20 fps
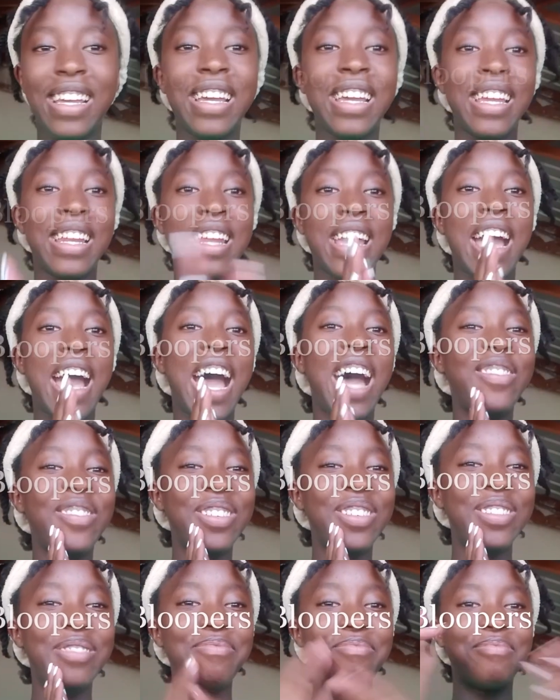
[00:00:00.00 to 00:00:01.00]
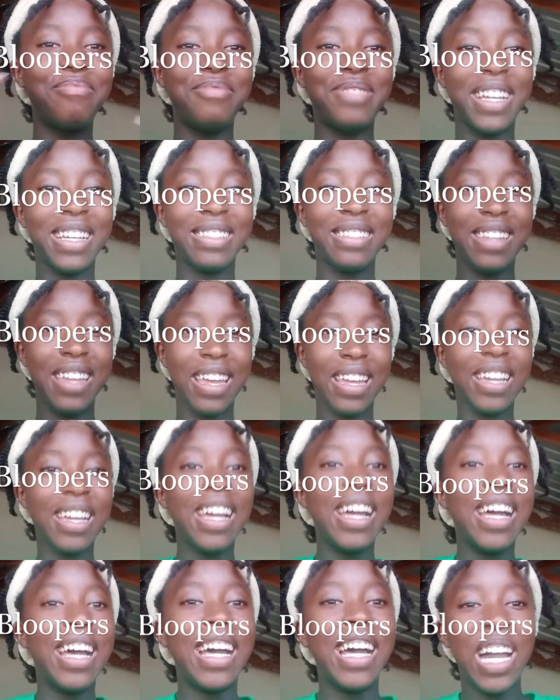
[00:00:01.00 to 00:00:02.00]
And have a nice day.
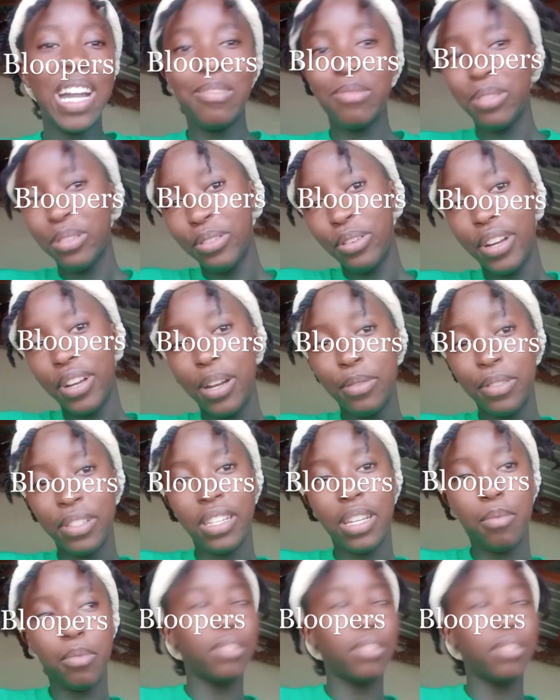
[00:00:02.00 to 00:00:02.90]
I'm so sorry, I wasn't able.